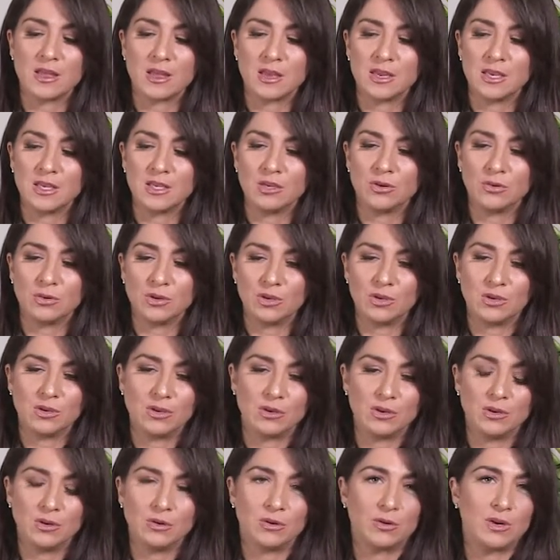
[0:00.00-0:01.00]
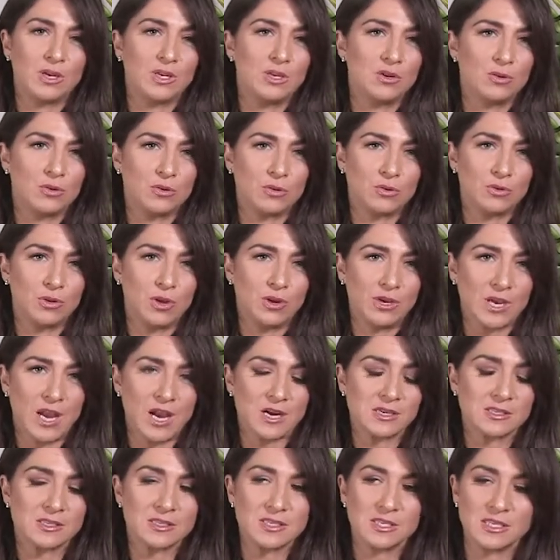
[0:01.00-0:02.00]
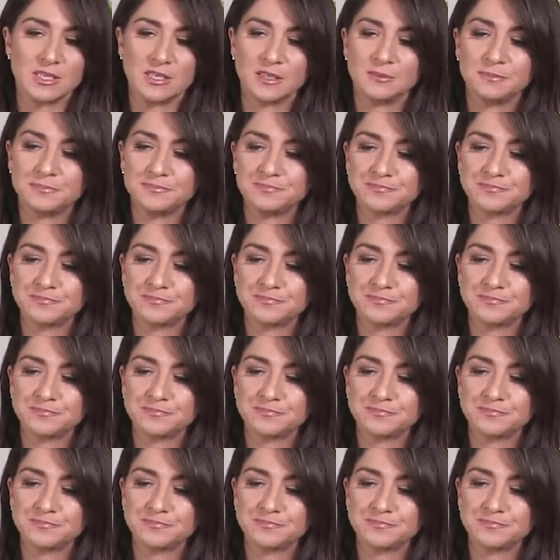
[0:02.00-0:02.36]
in your locality.